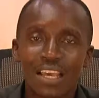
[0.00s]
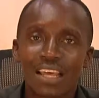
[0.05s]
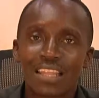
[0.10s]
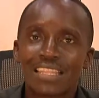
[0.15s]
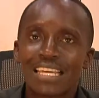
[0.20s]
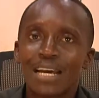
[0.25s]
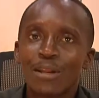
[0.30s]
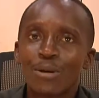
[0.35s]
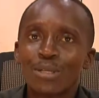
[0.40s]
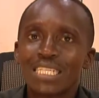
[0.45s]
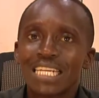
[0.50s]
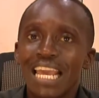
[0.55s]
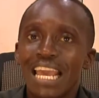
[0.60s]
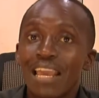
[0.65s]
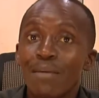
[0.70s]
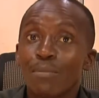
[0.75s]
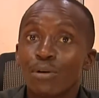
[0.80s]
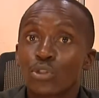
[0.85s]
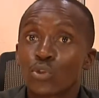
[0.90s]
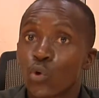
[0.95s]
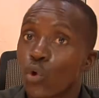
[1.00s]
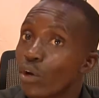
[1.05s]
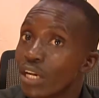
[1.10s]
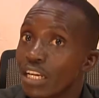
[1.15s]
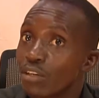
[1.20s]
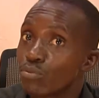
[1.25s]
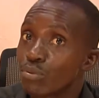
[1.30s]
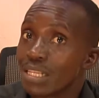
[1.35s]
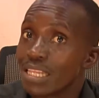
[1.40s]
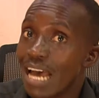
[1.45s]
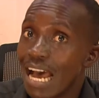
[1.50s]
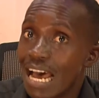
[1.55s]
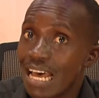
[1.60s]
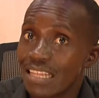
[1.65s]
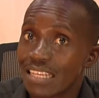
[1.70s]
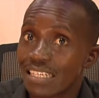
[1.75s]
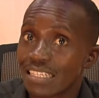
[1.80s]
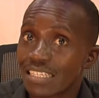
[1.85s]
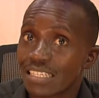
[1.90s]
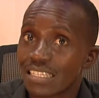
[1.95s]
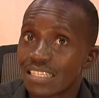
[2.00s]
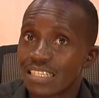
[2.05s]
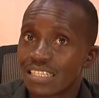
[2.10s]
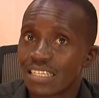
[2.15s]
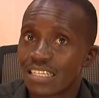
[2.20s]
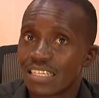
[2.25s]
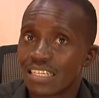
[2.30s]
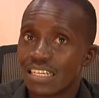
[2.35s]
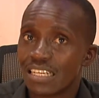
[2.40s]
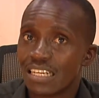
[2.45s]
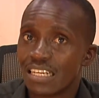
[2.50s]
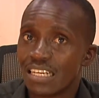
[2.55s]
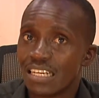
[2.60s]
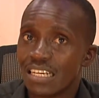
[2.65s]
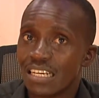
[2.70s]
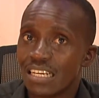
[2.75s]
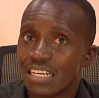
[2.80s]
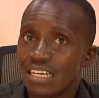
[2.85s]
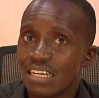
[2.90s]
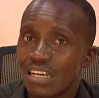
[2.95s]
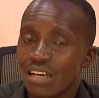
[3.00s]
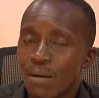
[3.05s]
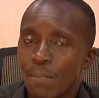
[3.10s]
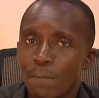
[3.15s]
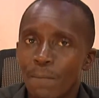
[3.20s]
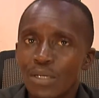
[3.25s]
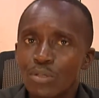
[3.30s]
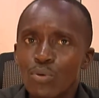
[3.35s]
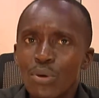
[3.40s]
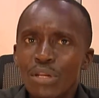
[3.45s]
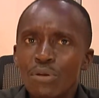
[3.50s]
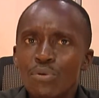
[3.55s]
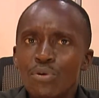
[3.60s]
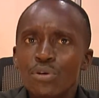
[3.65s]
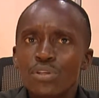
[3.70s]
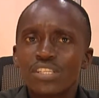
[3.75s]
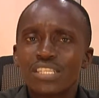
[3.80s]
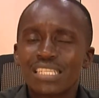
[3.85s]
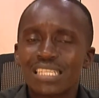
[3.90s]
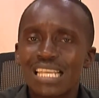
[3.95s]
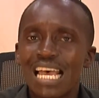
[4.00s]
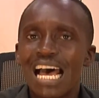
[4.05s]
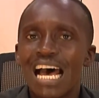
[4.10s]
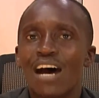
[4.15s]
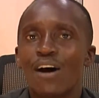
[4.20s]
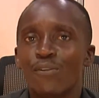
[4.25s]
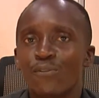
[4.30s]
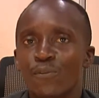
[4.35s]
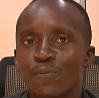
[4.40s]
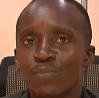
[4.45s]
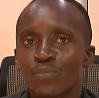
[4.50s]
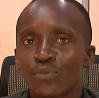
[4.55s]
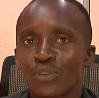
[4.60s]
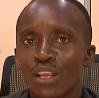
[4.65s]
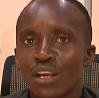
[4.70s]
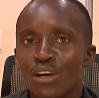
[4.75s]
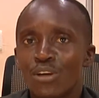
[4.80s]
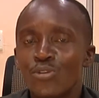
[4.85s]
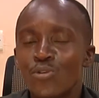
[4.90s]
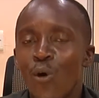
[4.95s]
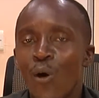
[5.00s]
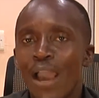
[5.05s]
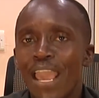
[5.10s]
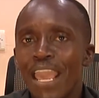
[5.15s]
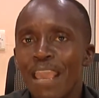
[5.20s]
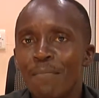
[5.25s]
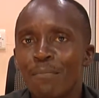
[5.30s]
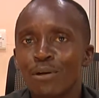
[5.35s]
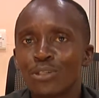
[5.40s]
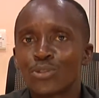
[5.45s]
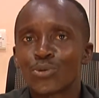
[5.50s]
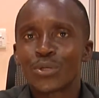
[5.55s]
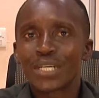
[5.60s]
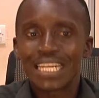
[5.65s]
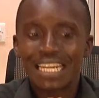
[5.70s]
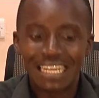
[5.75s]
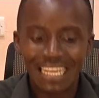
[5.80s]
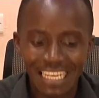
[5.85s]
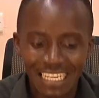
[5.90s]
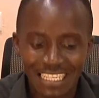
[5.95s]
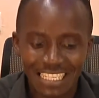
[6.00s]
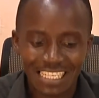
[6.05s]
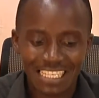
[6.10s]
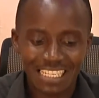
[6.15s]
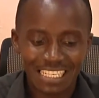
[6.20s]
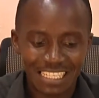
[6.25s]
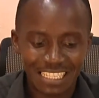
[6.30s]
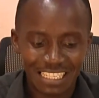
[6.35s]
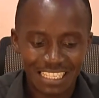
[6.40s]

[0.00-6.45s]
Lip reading: they are not able to connect with others. But when you serve, you're able to relate.